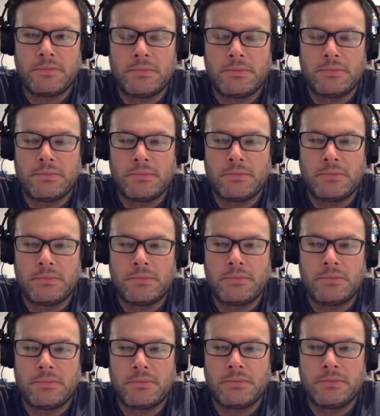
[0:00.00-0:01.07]

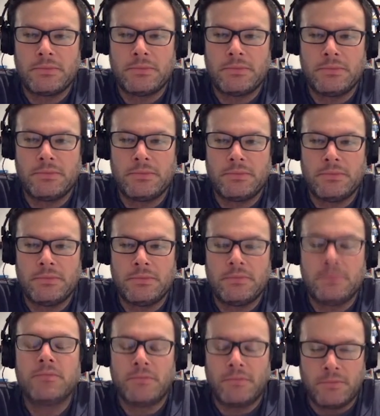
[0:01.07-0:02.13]

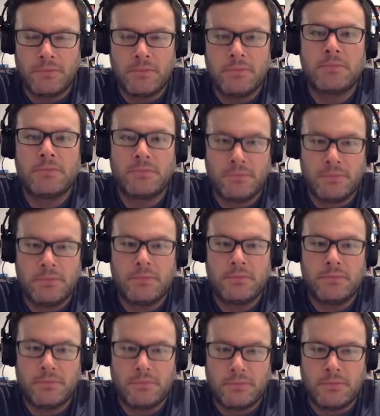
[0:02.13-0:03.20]

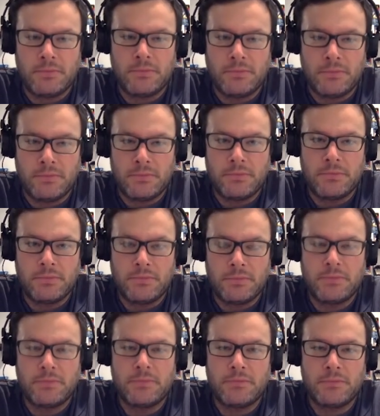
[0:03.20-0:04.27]

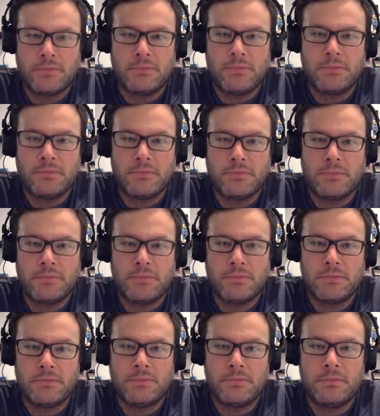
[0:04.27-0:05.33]

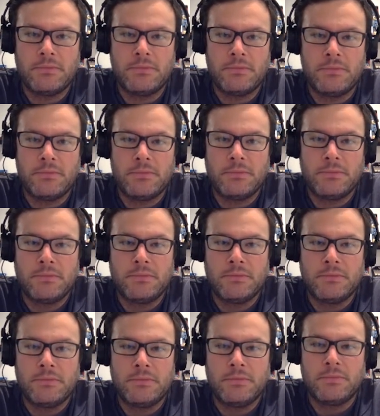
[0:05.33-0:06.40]

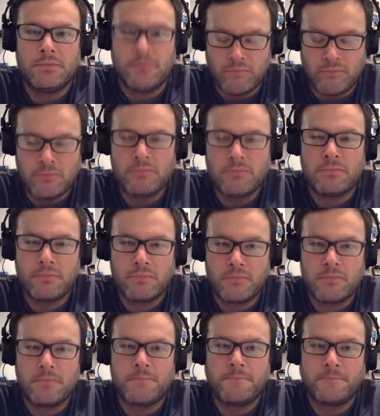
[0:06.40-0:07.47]

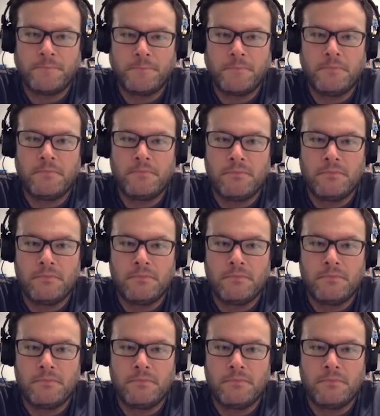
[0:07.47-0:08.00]
The person shown says nothing.